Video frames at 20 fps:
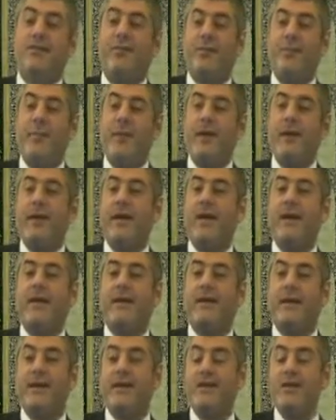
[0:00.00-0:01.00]
The
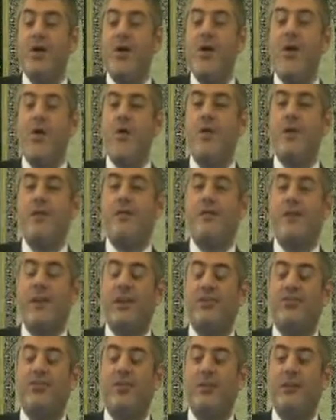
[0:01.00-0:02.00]
speaker can know if he
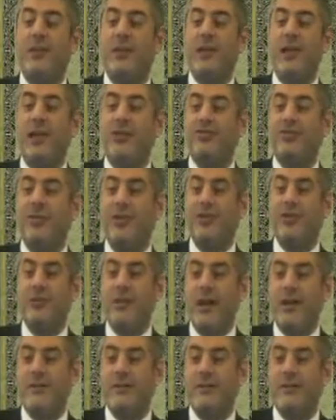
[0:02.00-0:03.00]
enjoyed the lecture or
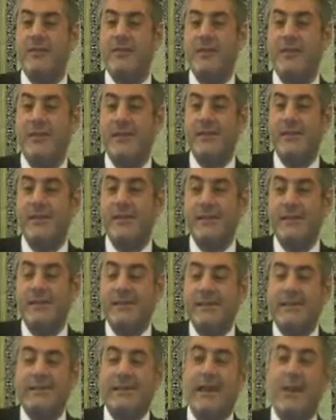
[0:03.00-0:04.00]
not.
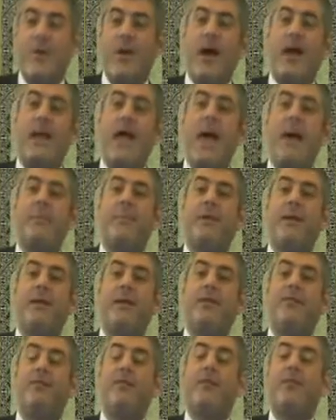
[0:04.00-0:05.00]
Now what
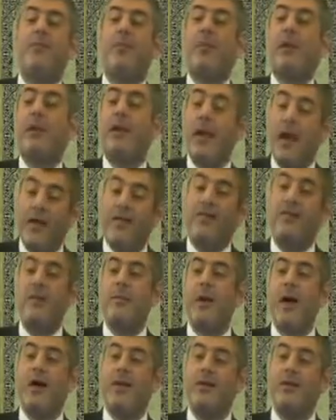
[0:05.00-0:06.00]
happens if the speaker asks
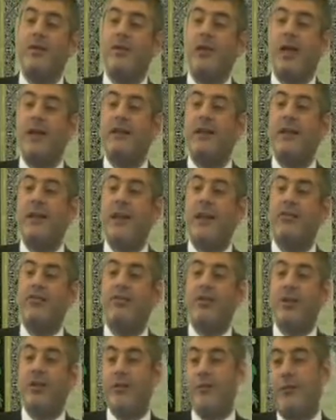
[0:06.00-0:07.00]
him, "How do you like the
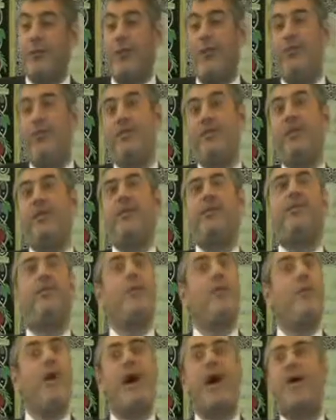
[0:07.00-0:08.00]
lecture?" Of course he's going to
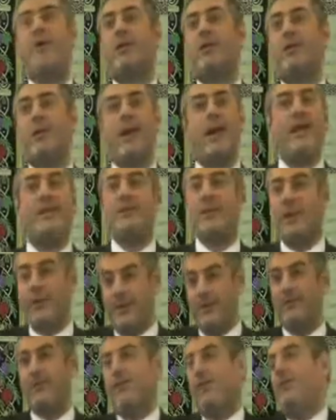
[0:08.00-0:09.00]
say, "Wow, great,
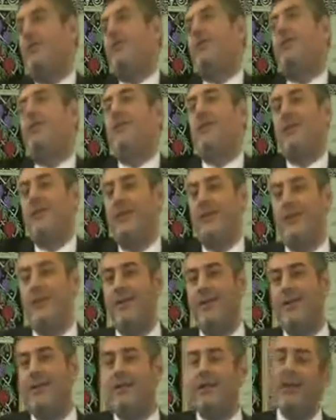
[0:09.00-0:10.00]
wonderful."
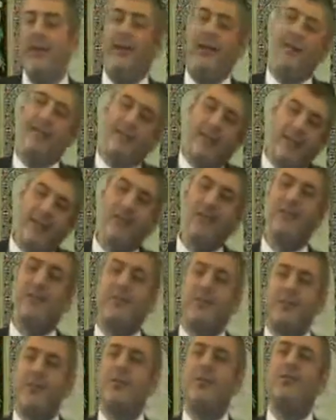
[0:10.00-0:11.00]
"I tell you
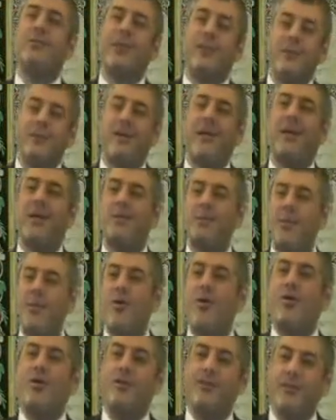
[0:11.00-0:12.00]
the truth, I'm very
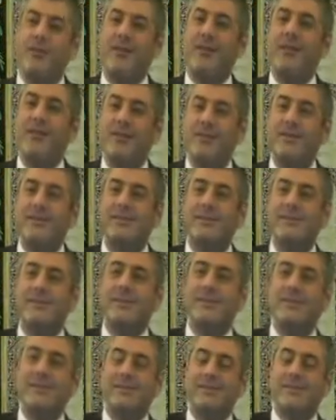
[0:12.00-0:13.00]
bored."
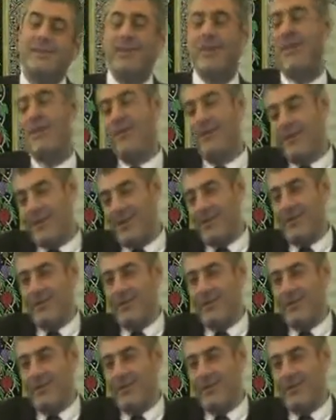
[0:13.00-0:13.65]
No,